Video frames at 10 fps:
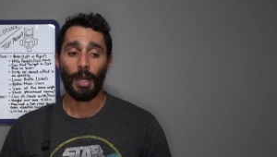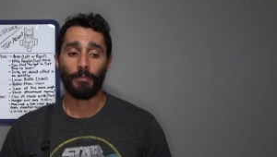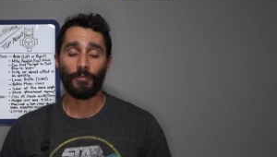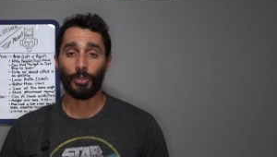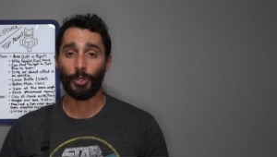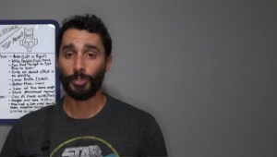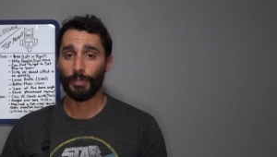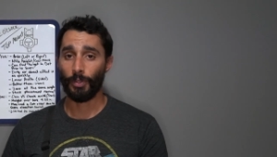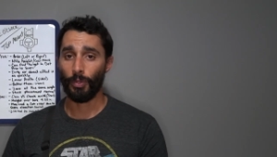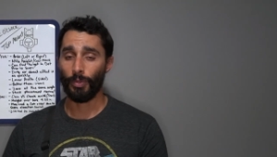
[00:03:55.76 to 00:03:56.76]
for those
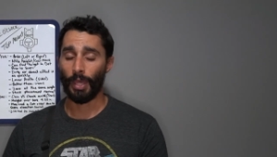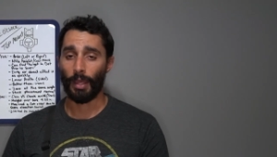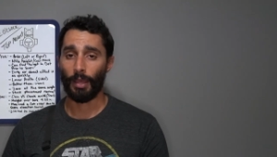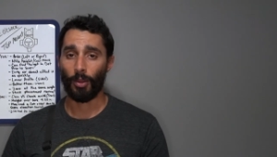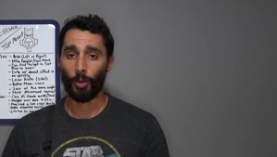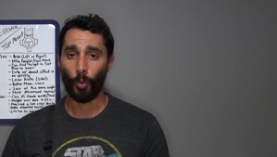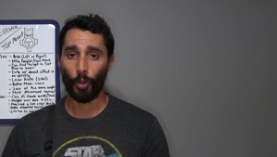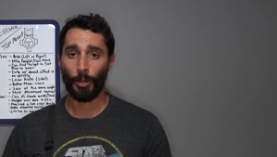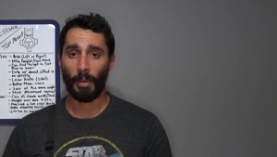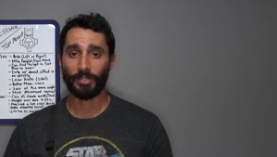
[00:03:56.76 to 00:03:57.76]
of you that are
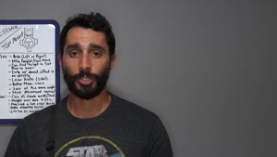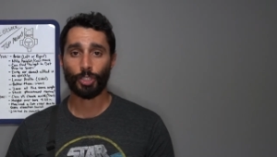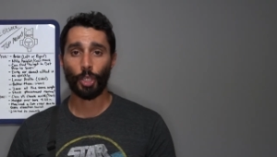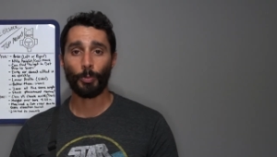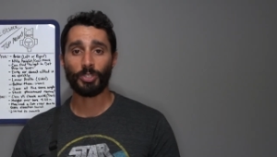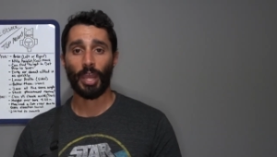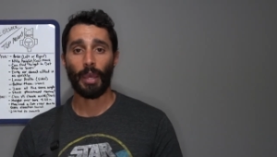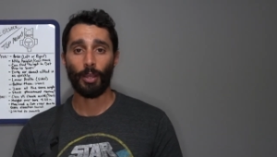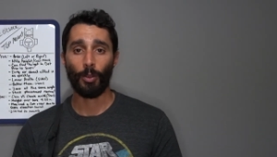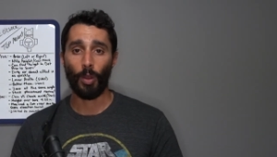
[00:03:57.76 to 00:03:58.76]
worried about scope
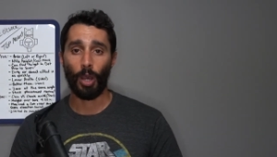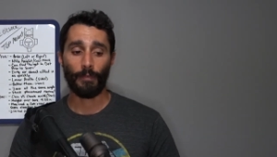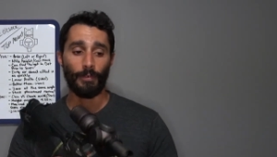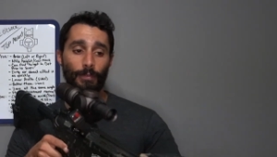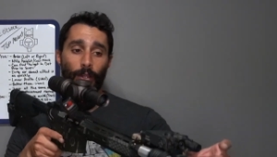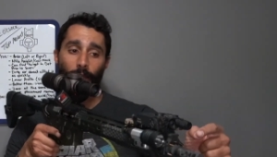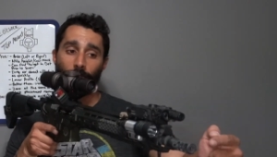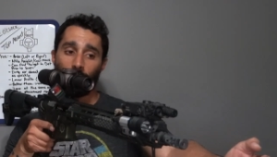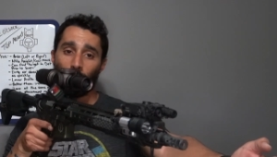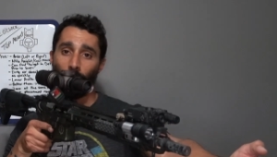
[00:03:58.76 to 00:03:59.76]
shadow off of like a
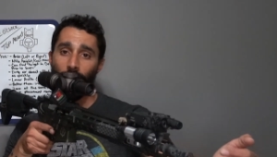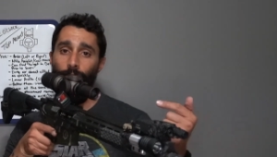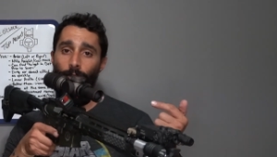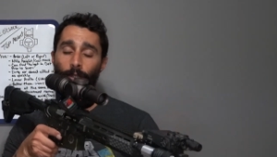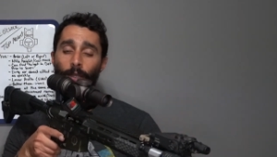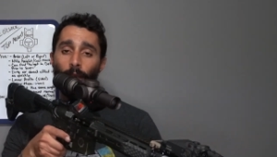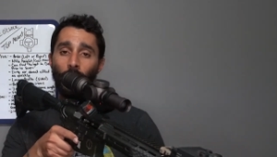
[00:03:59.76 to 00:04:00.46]
suppressor,